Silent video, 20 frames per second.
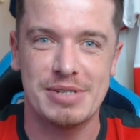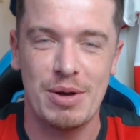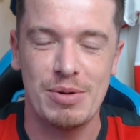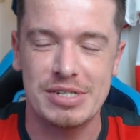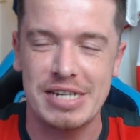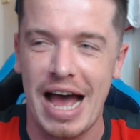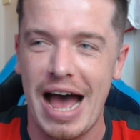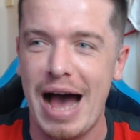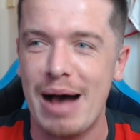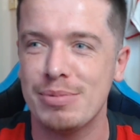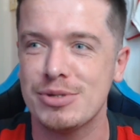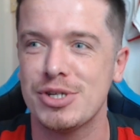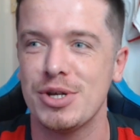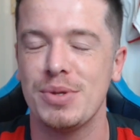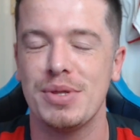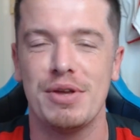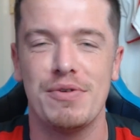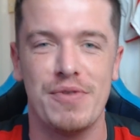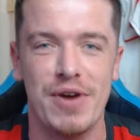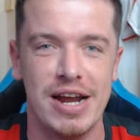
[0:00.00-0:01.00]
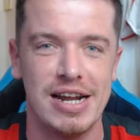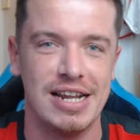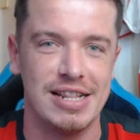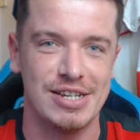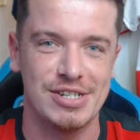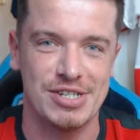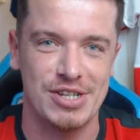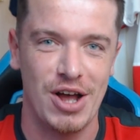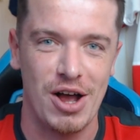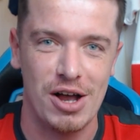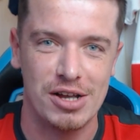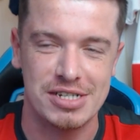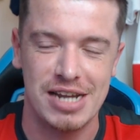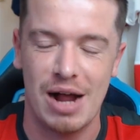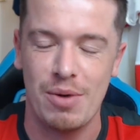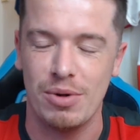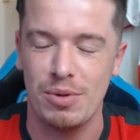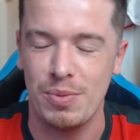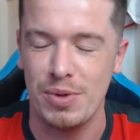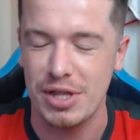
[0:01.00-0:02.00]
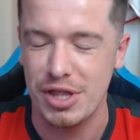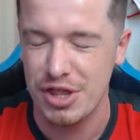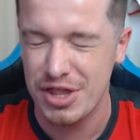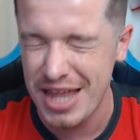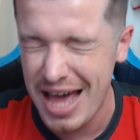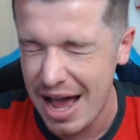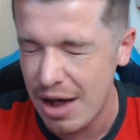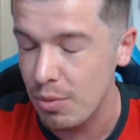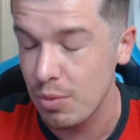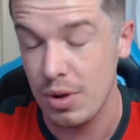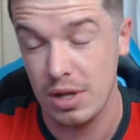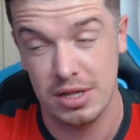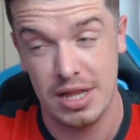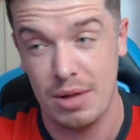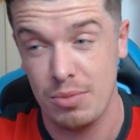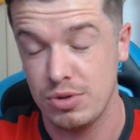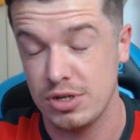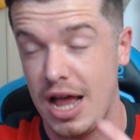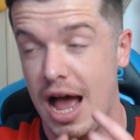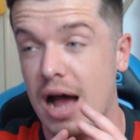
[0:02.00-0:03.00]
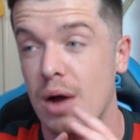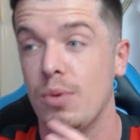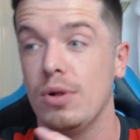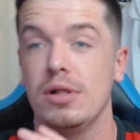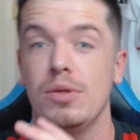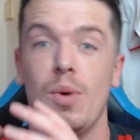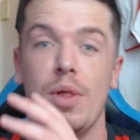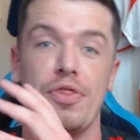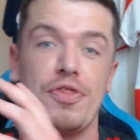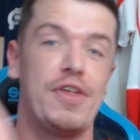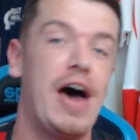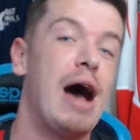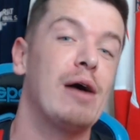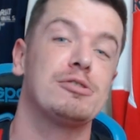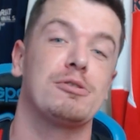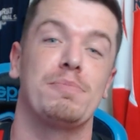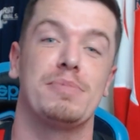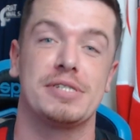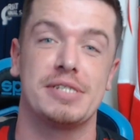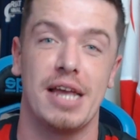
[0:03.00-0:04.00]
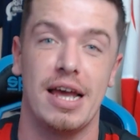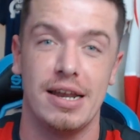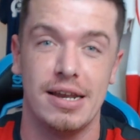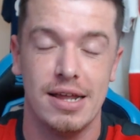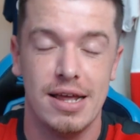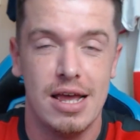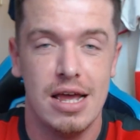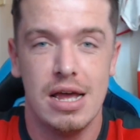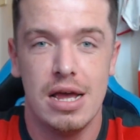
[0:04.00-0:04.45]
It was absolutely written in the stars, and I will, will that well, I will one thousand percent